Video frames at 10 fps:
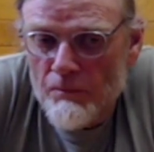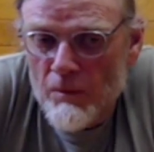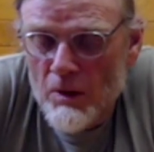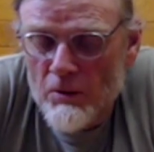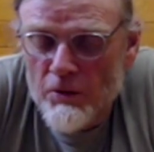
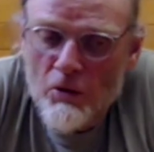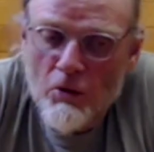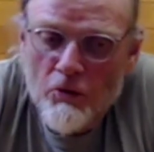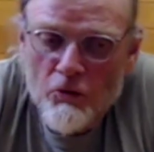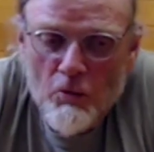you know, you're
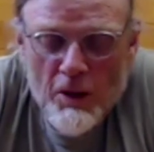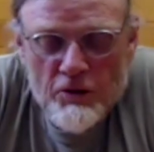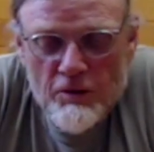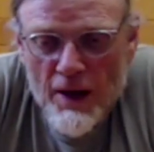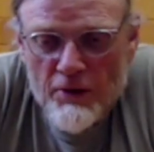going so
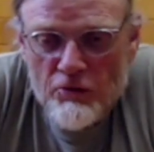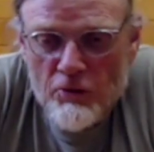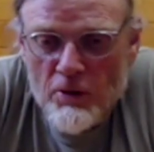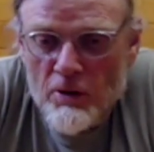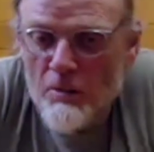much
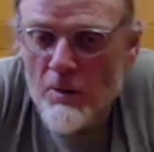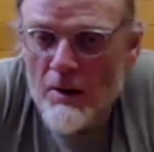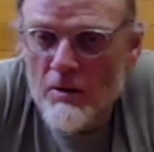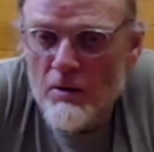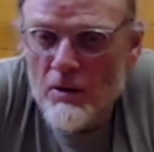faster that
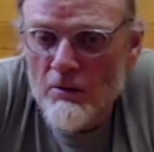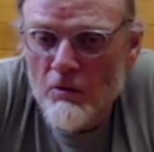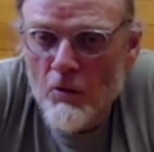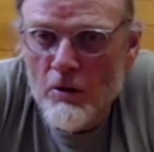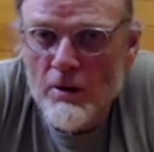you can
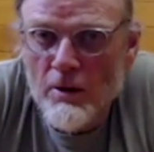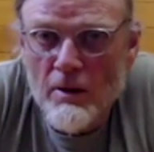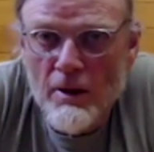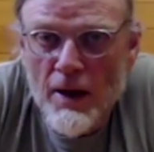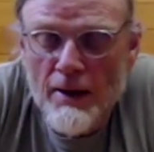afford a little
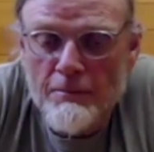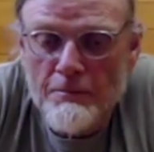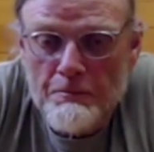of that.